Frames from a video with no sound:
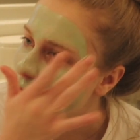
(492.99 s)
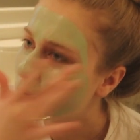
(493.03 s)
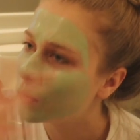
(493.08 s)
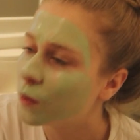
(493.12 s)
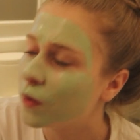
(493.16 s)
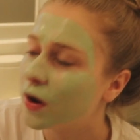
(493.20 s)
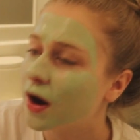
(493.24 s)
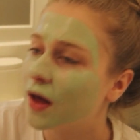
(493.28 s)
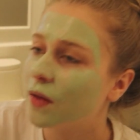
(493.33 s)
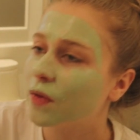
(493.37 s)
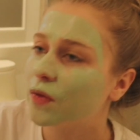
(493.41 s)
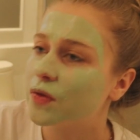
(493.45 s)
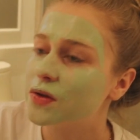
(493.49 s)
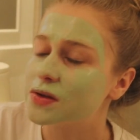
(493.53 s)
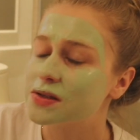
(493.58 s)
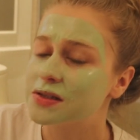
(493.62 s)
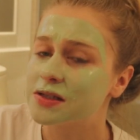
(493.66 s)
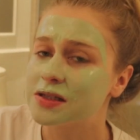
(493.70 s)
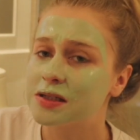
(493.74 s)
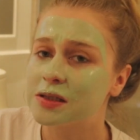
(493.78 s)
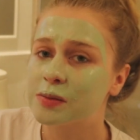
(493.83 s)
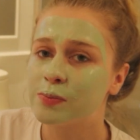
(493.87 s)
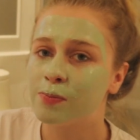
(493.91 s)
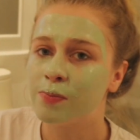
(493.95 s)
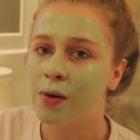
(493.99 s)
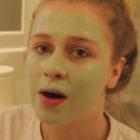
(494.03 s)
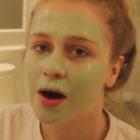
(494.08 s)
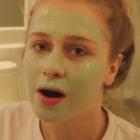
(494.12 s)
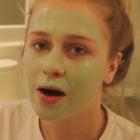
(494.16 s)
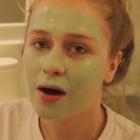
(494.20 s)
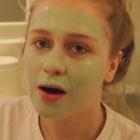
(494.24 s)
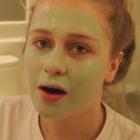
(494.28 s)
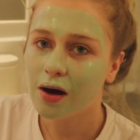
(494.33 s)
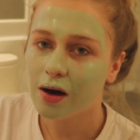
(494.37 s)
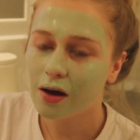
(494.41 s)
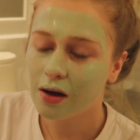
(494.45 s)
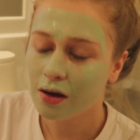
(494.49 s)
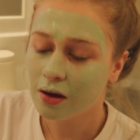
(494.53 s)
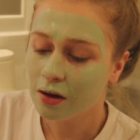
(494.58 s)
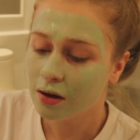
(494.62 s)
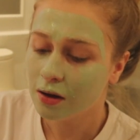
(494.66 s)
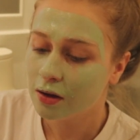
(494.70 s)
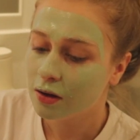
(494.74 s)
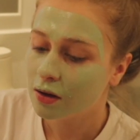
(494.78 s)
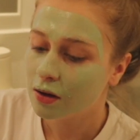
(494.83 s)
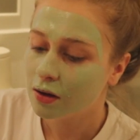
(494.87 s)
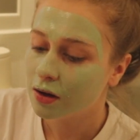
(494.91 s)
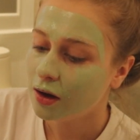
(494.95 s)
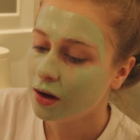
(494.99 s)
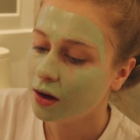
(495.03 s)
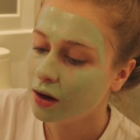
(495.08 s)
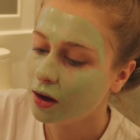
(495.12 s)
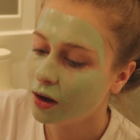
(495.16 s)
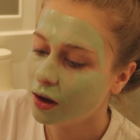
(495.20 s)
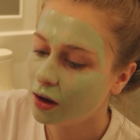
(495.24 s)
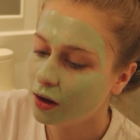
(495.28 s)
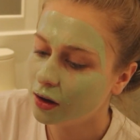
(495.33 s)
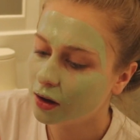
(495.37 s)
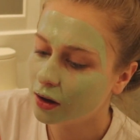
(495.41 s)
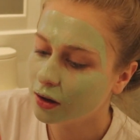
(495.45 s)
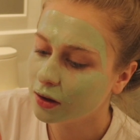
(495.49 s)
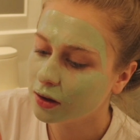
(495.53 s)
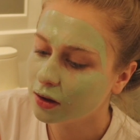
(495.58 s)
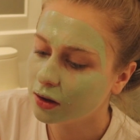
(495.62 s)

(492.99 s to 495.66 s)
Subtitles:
like we're at the spa. Hell